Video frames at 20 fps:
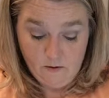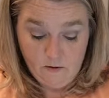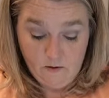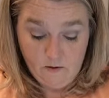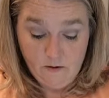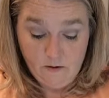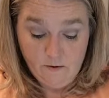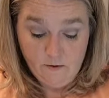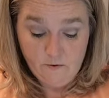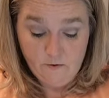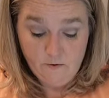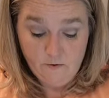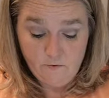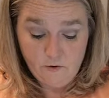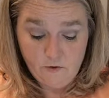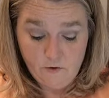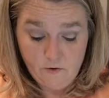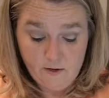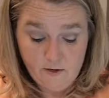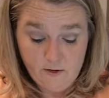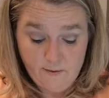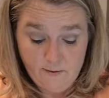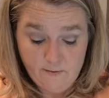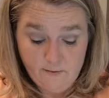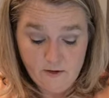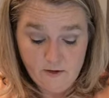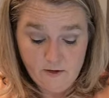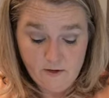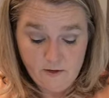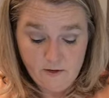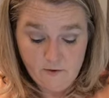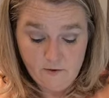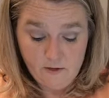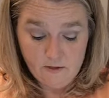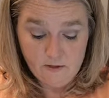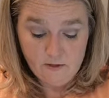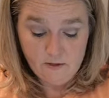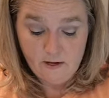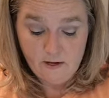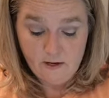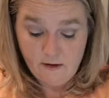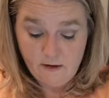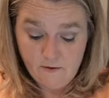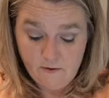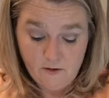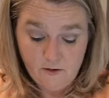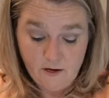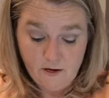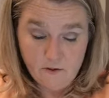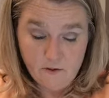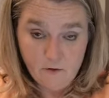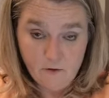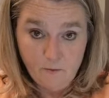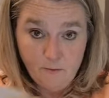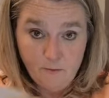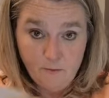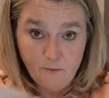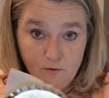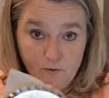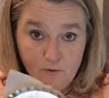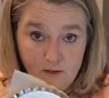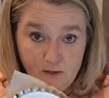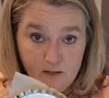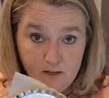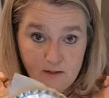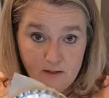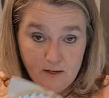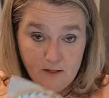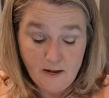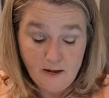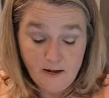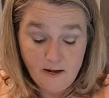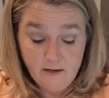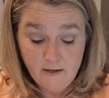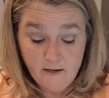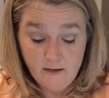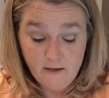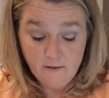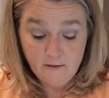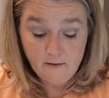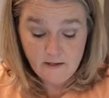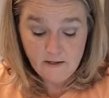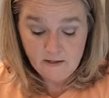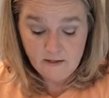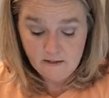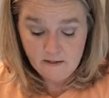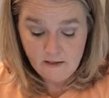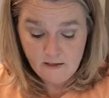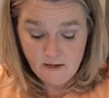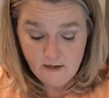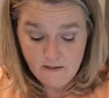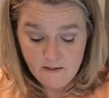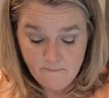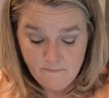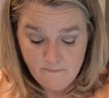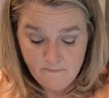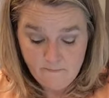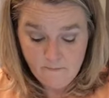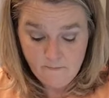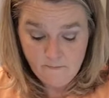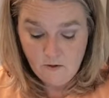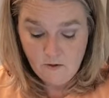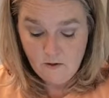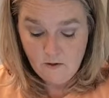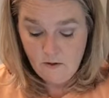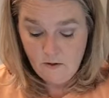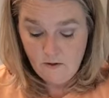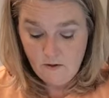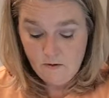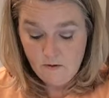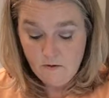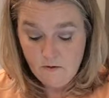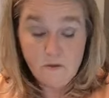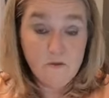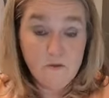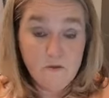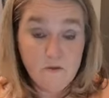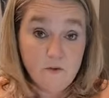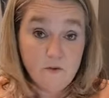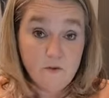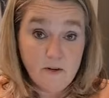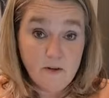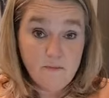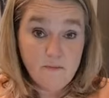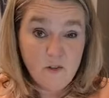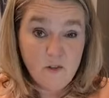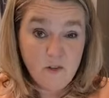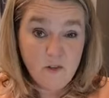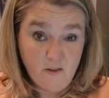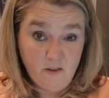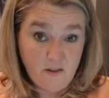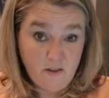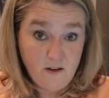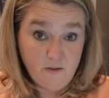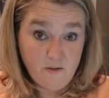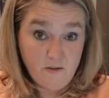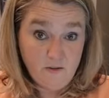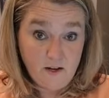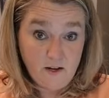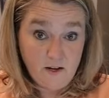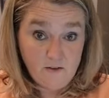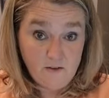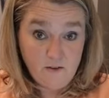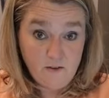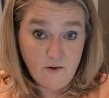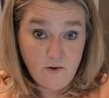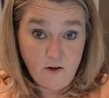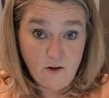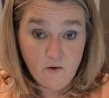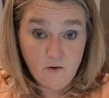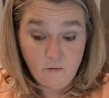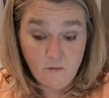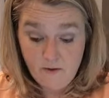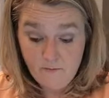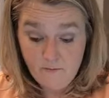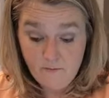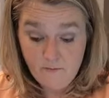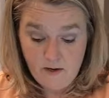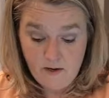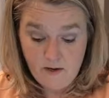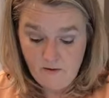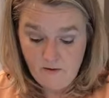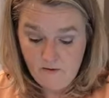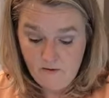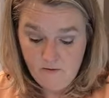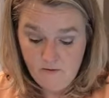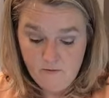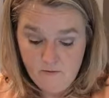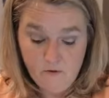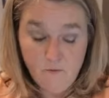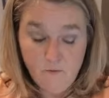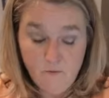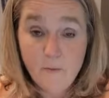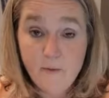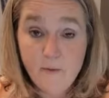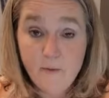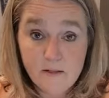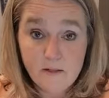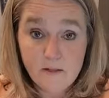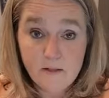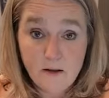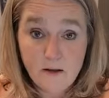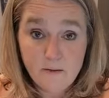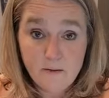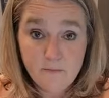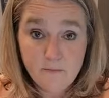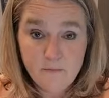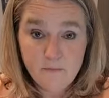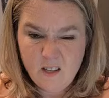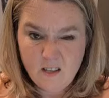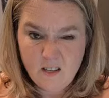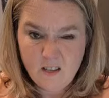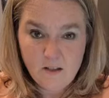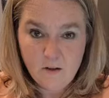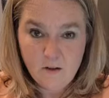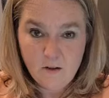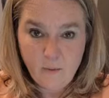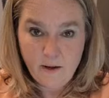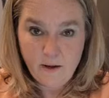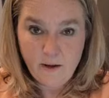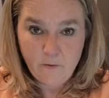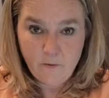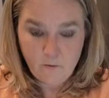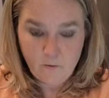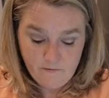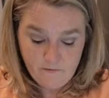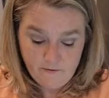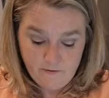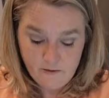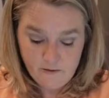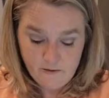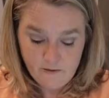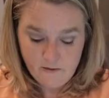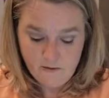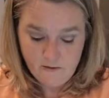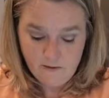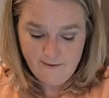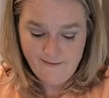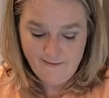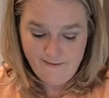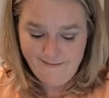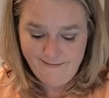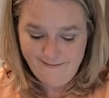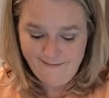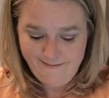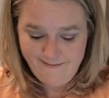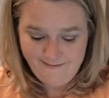Now this is the first time I've done it on this side. I do them on this side, on the inside. So this is the first time doing it on the outside. So y'all are with me here. So if we mess up, something a little paint won't fix it.